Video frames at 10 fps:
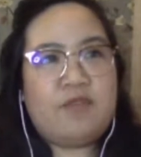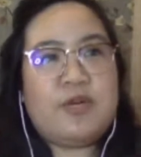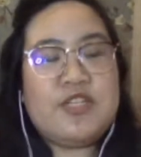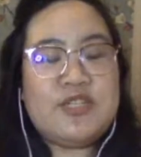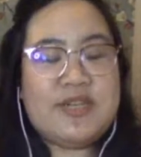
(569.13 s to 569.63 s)

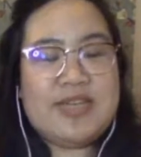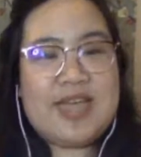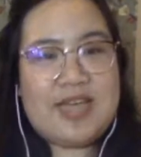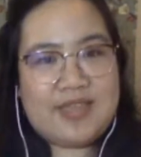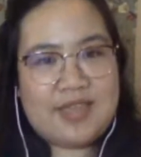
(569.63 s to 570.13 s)

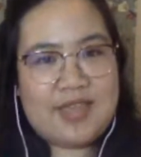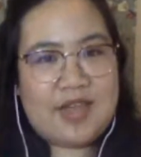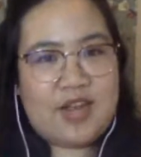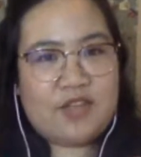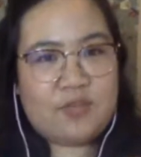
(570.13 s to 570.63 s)
personally, I
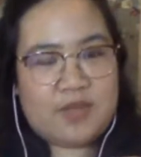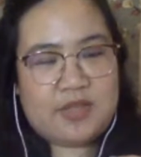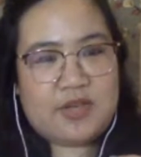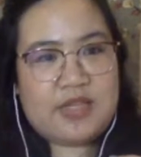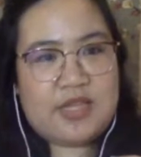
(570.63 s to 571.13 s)
think a lot of
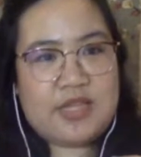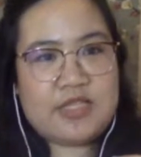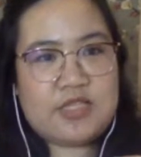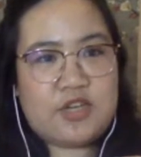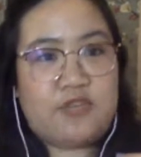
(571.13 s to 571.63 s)
beta reading
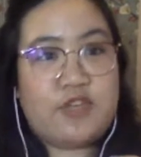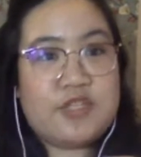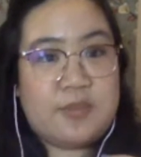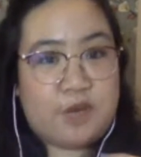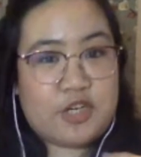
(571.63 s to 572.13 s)
is your
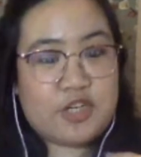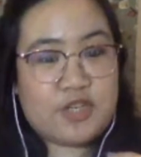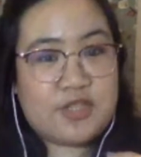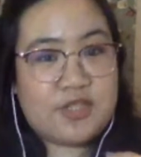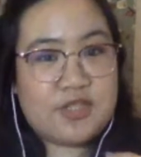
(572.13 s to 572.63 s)
first
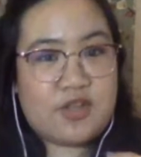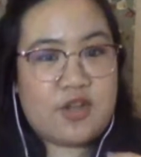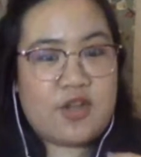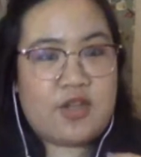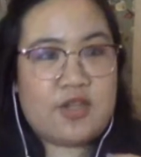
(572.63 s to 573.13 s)
impressions
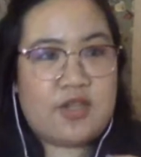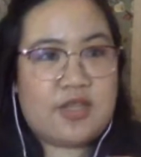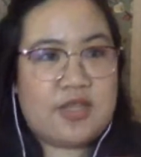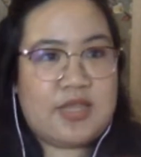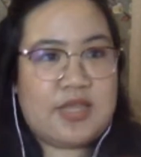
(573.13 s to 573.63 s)

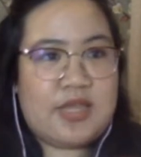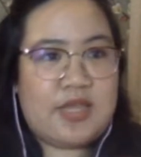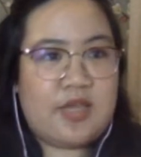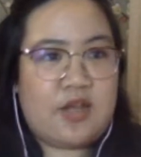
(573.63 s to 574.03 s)
on the